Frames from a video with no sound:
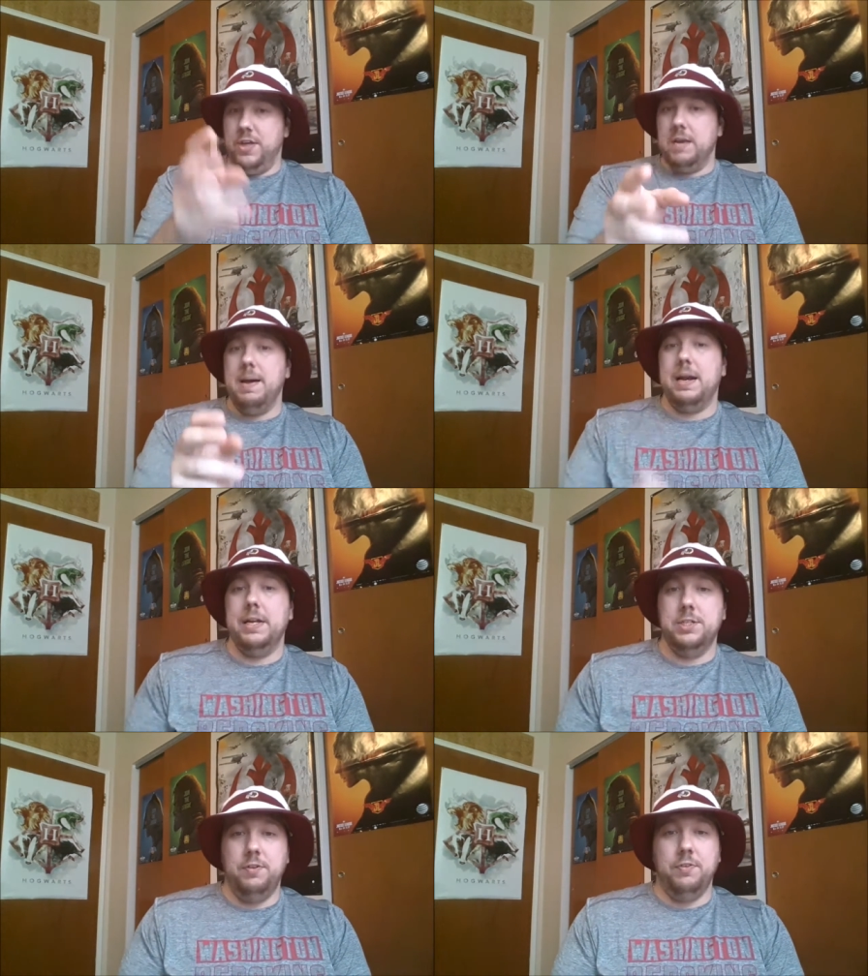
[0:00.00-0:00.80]
think about
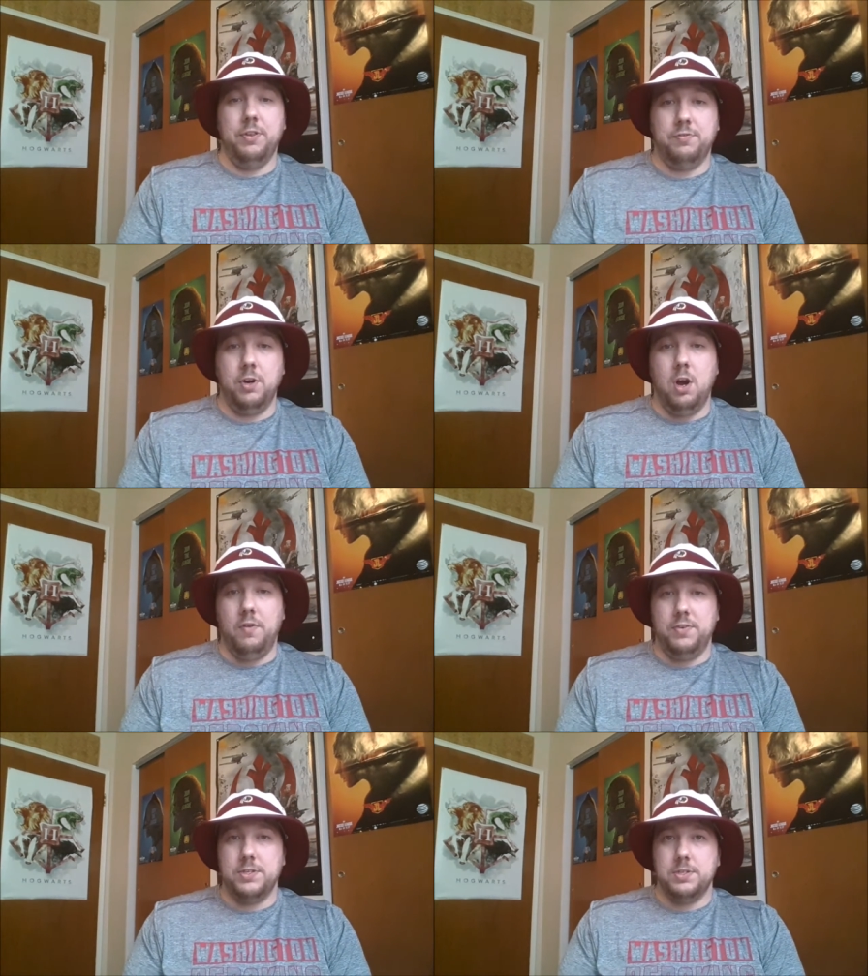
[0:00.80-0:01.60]
it as if you're the front
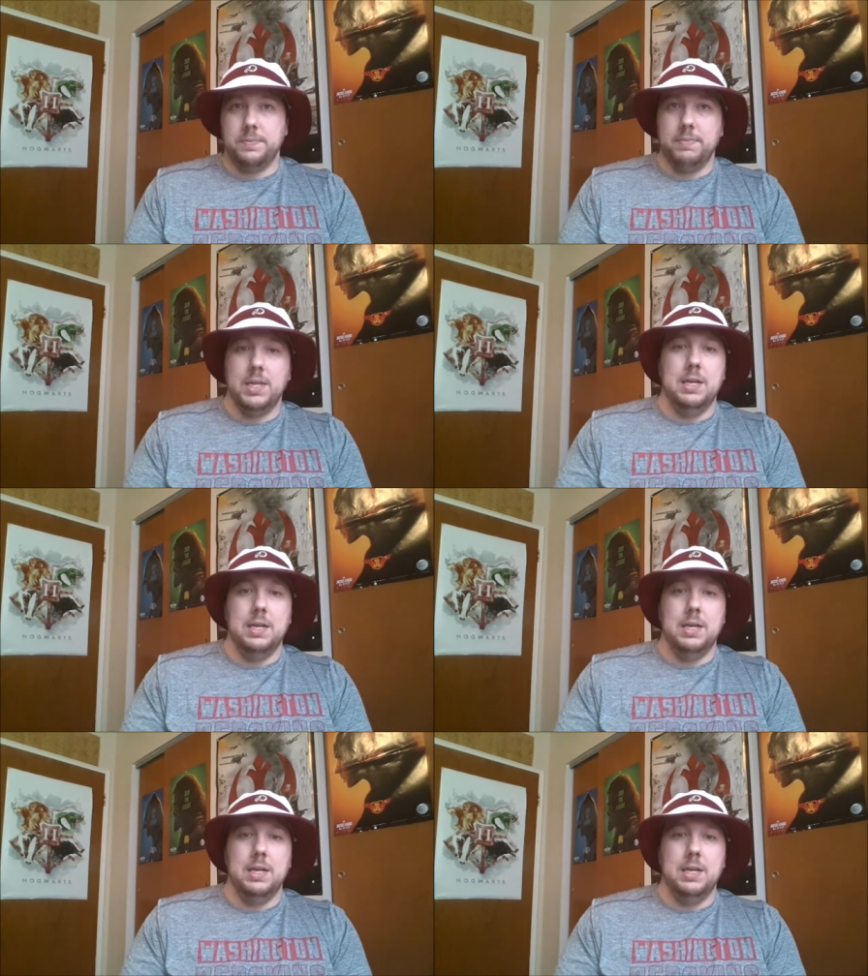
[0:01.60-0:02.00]
office.